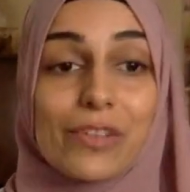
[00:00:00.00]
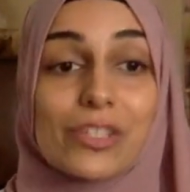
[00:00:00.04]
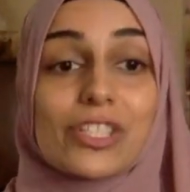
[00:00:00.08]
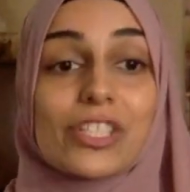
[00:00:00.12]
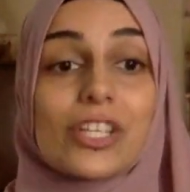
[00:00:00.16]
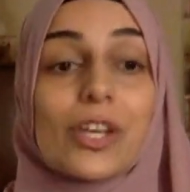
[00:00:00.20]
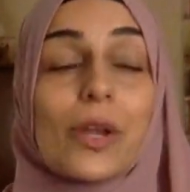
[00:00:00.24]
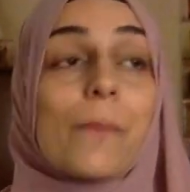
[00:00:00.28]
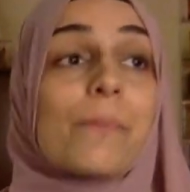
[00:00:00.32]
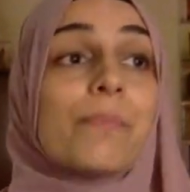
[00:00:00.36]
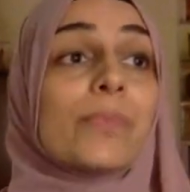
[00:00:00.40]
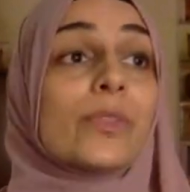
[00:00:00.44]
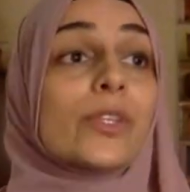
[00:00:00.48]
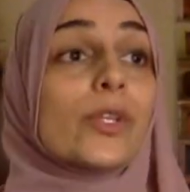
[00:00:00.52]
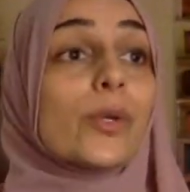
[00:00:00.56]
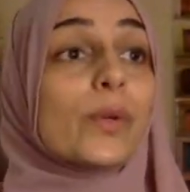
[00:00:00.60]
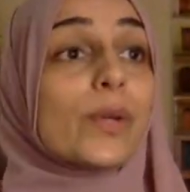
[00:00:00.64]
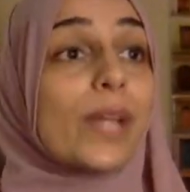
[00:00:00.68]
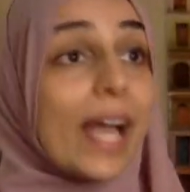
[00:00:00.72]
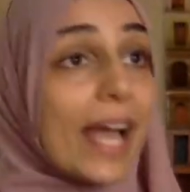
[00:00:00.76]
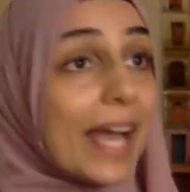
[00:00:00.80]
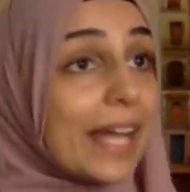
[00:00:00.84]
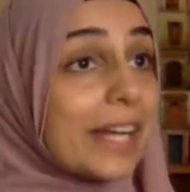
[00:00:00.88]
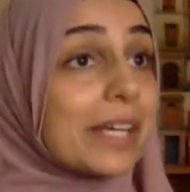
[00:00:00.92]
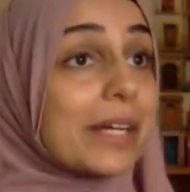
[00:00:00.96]
So you
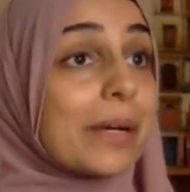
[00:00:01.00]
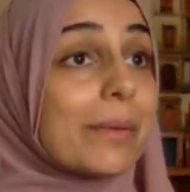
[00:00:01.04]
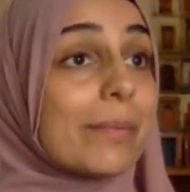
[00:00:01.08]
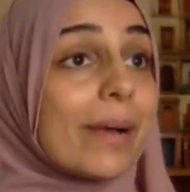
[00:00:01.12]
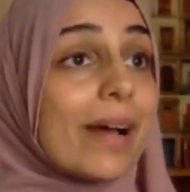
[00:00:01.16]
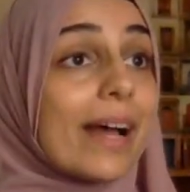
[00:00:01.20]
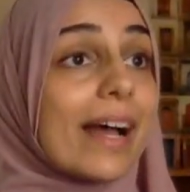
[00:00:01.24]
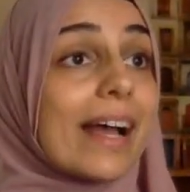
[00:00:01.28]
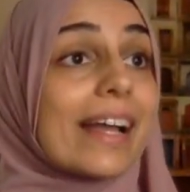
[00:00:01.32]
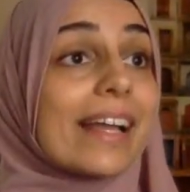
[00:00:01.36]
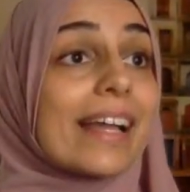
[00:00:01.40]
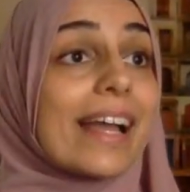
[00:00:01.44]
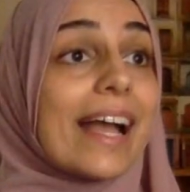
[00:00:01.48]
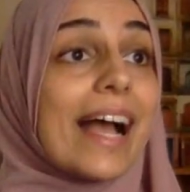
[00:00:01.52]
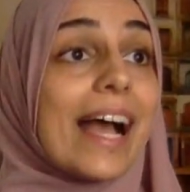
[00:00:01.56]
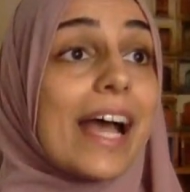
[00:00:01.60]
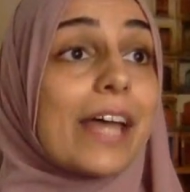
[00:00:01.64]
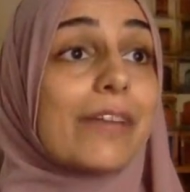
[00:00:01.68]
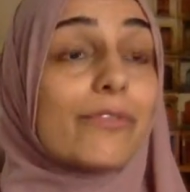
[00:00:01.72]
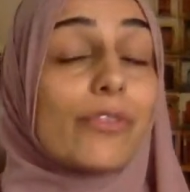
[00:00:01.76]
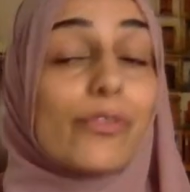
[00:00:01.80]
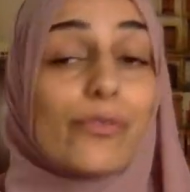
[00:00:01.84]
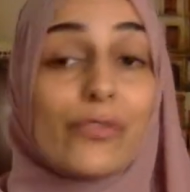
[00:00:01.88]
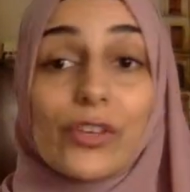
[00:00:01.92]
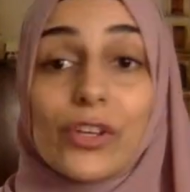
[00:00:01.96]
can come back
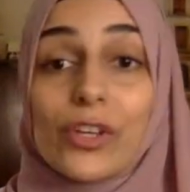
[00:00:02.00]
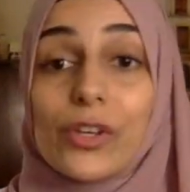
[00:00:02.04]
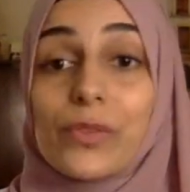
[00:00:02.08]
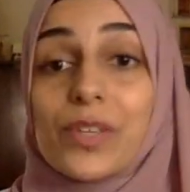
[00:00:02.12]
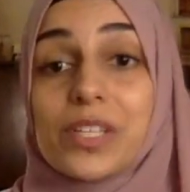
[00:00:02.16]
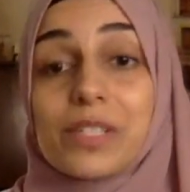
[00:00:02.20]
and review